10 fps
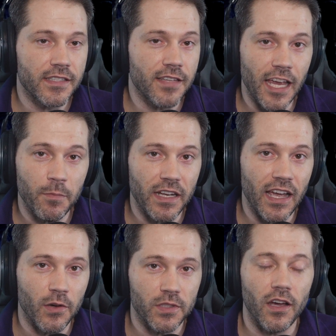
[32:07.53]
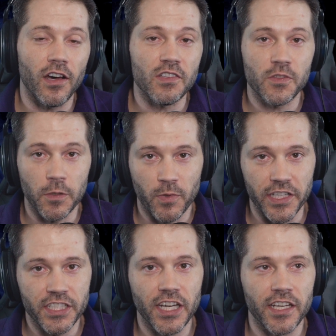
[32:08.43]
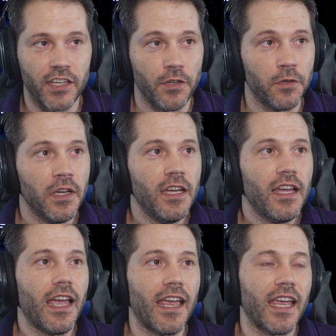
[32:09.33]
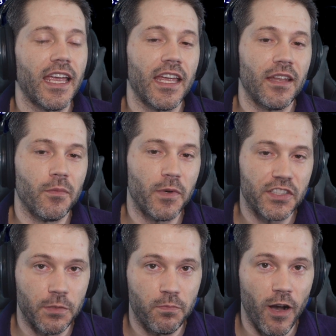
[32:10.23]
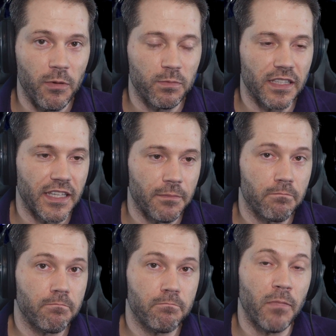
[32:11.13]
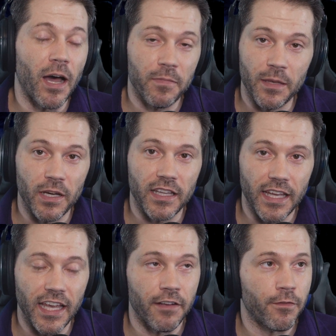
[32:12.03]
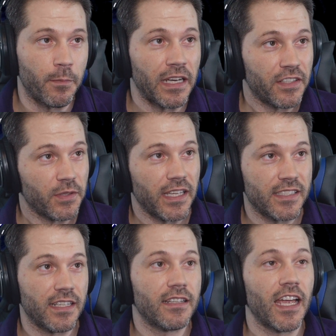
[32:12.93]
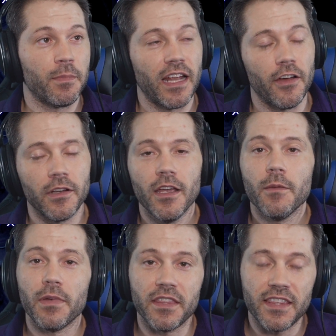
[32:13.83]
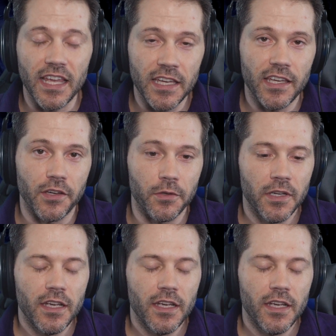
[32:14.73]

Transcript: to type it out also appreciate you, and we should probably bop them on the head for being too lazy to type it out. But thank you.